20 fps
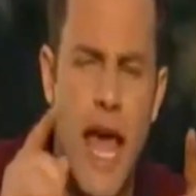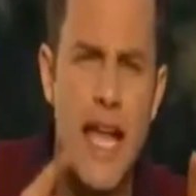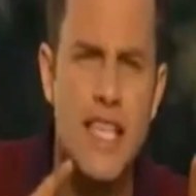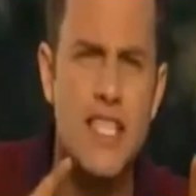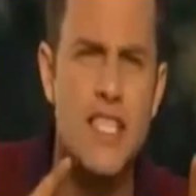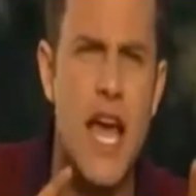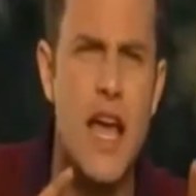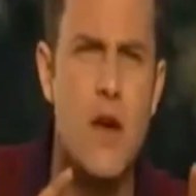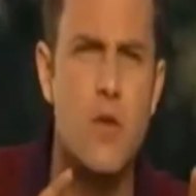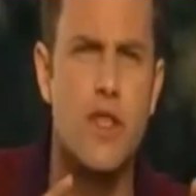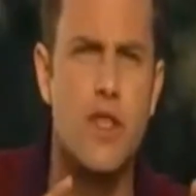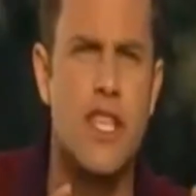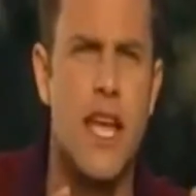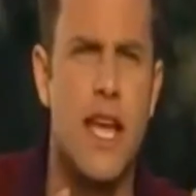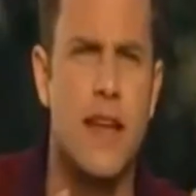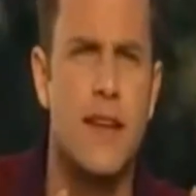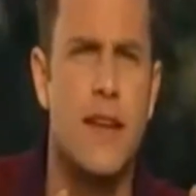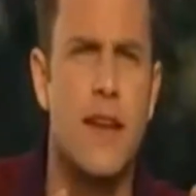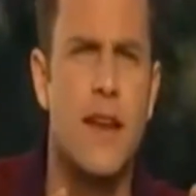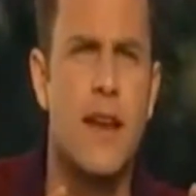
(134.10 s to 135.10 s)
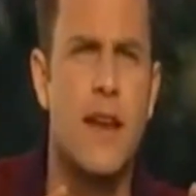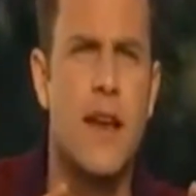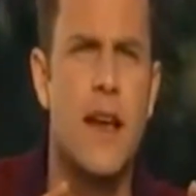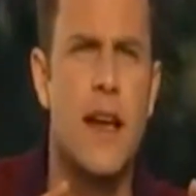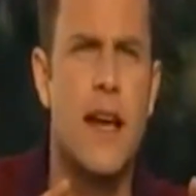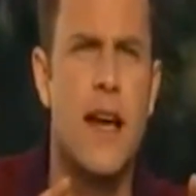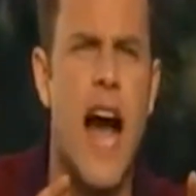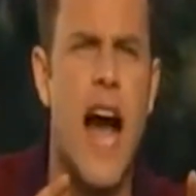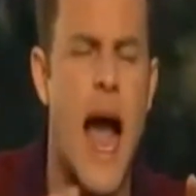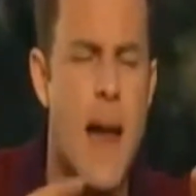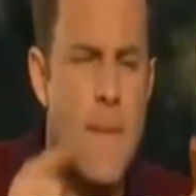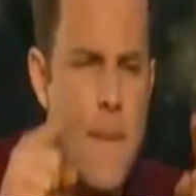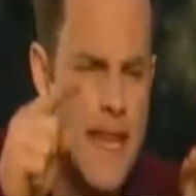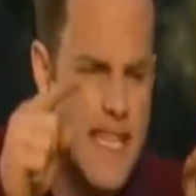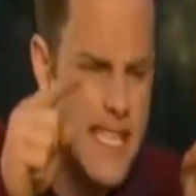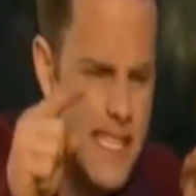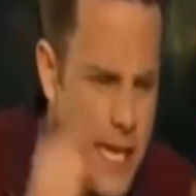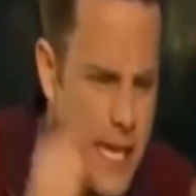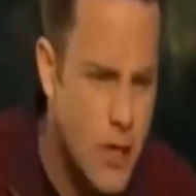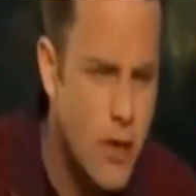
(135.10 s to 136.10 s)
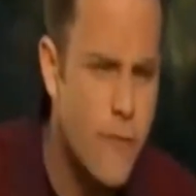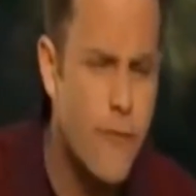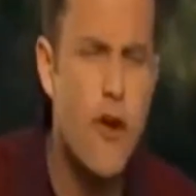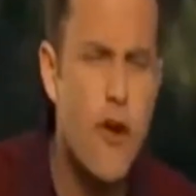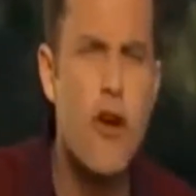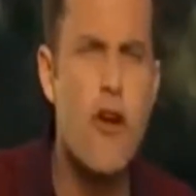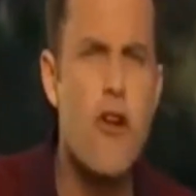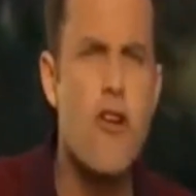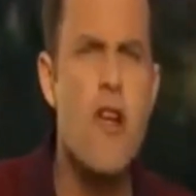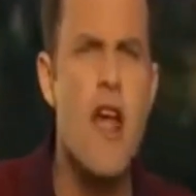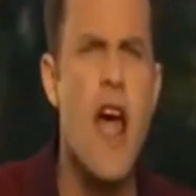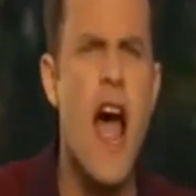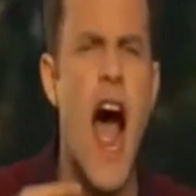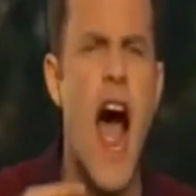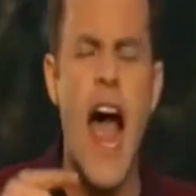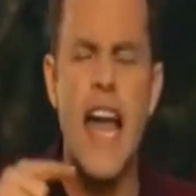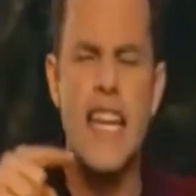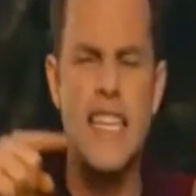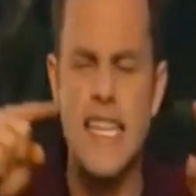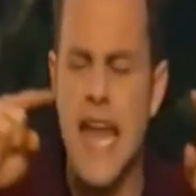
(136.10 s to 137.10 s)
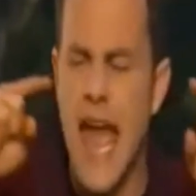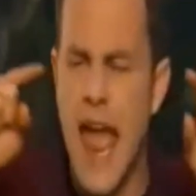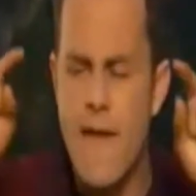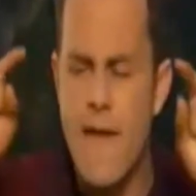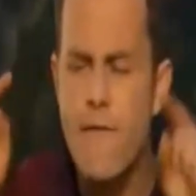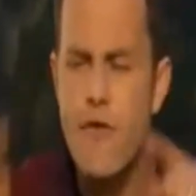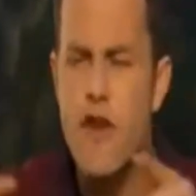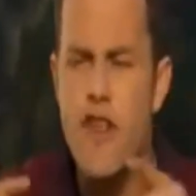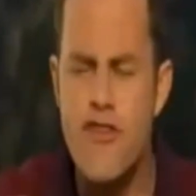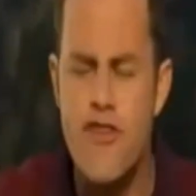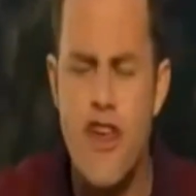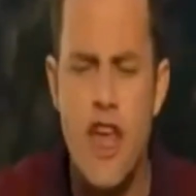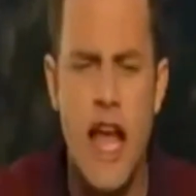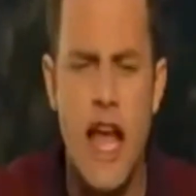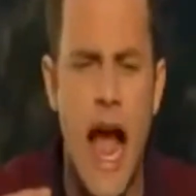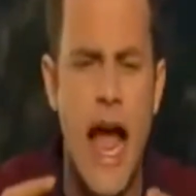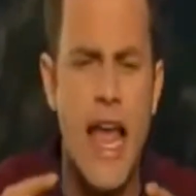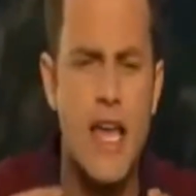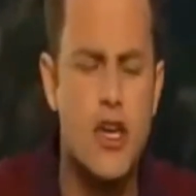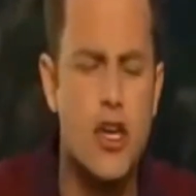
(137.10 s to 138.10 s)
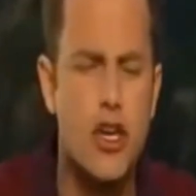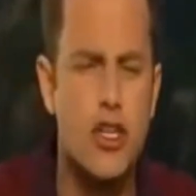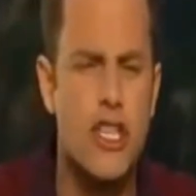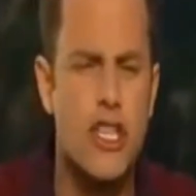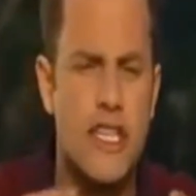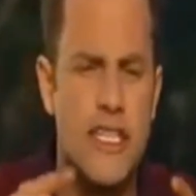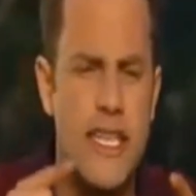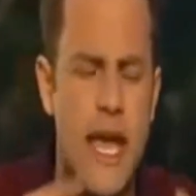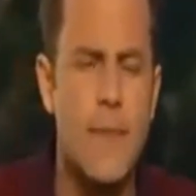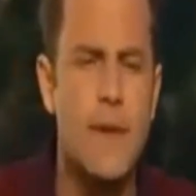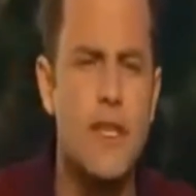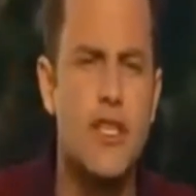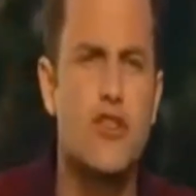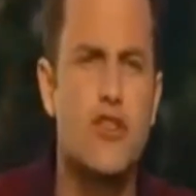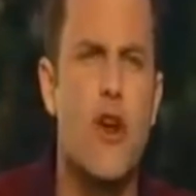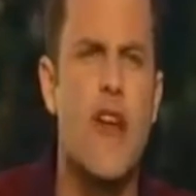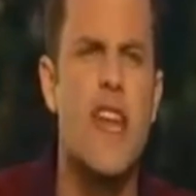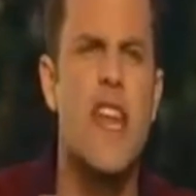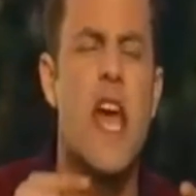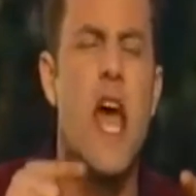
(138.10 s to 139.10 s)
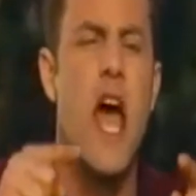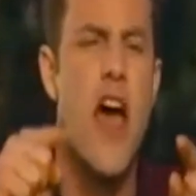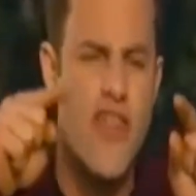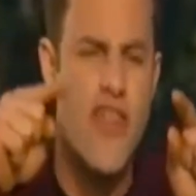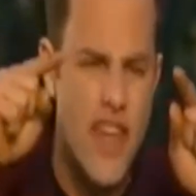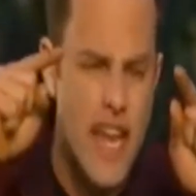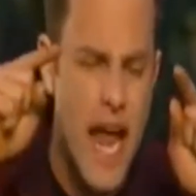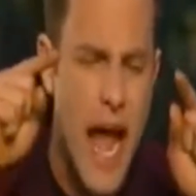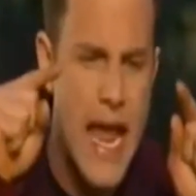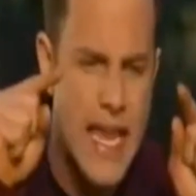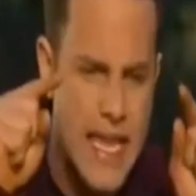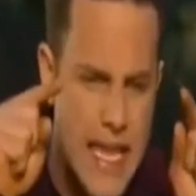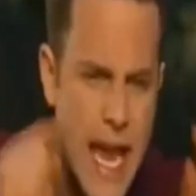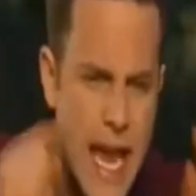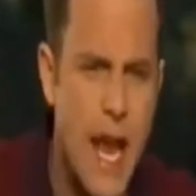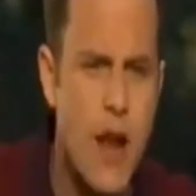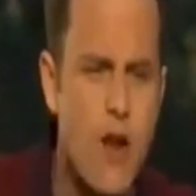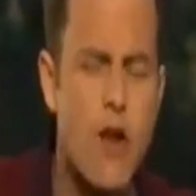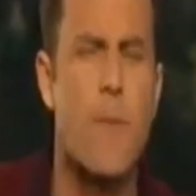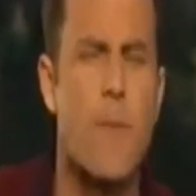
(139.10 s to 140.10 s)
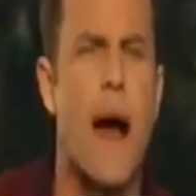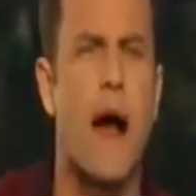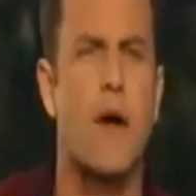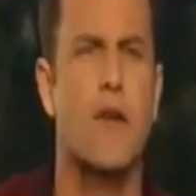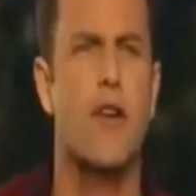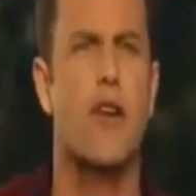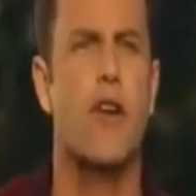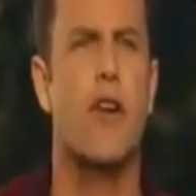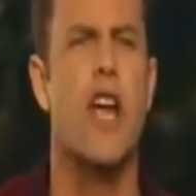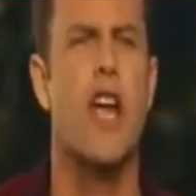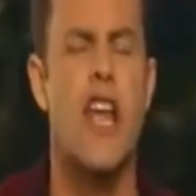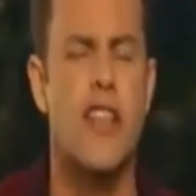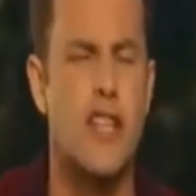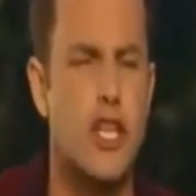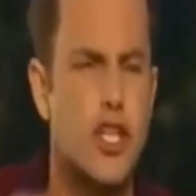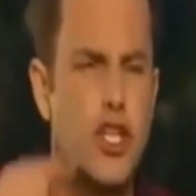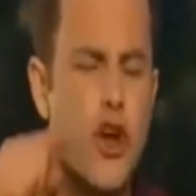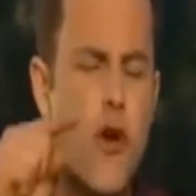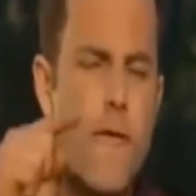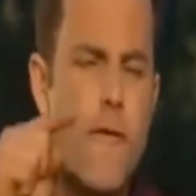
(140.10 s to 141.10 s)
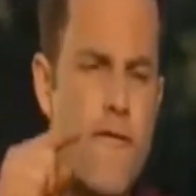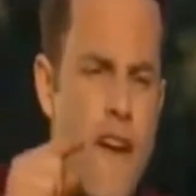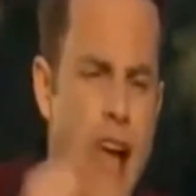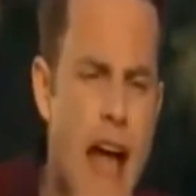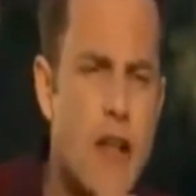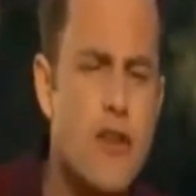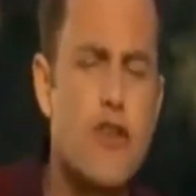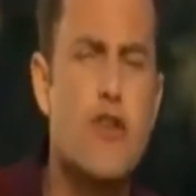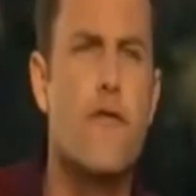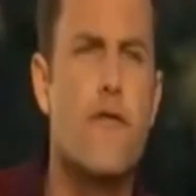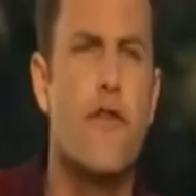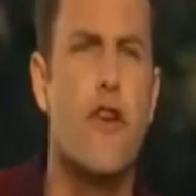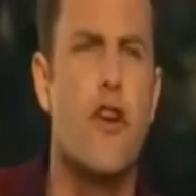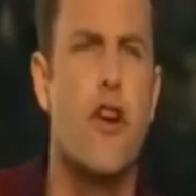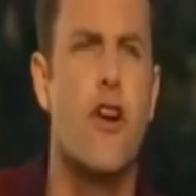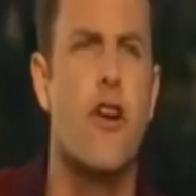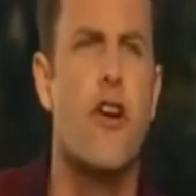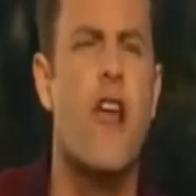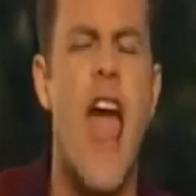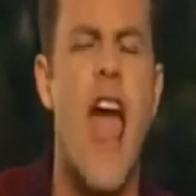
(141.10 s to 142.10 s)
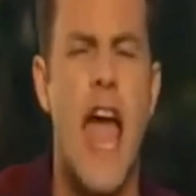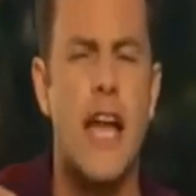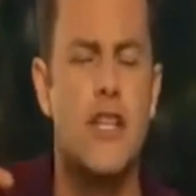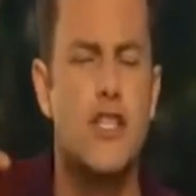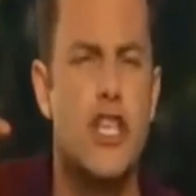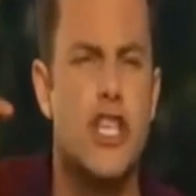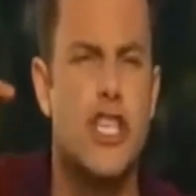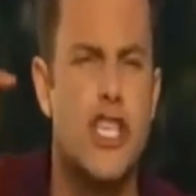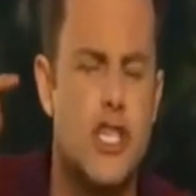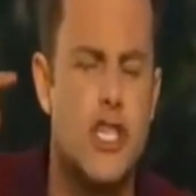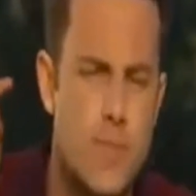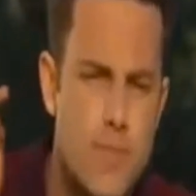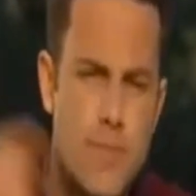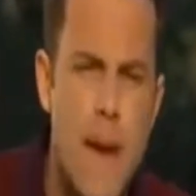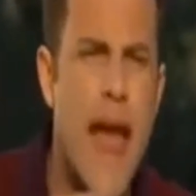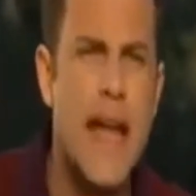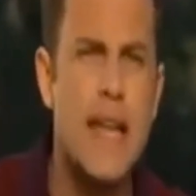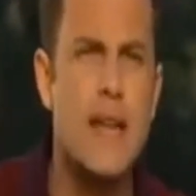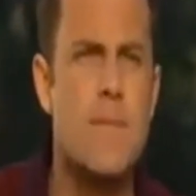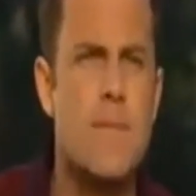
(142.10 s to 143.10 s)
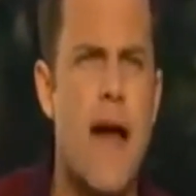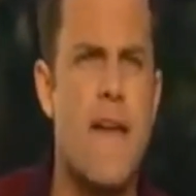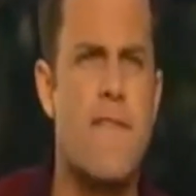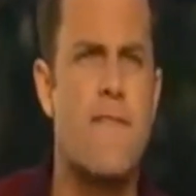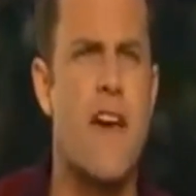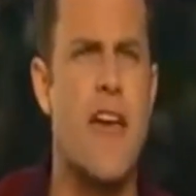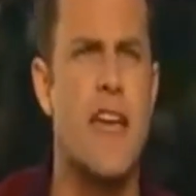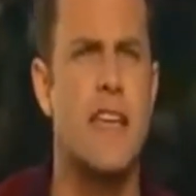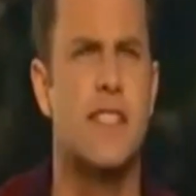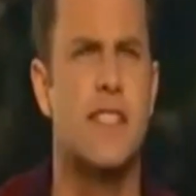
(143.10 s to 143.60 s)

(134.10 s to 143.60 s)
but last night was it. I made dinner for her. I did everything I could to demonstrate that I care about her, to show value for her, and she spat in my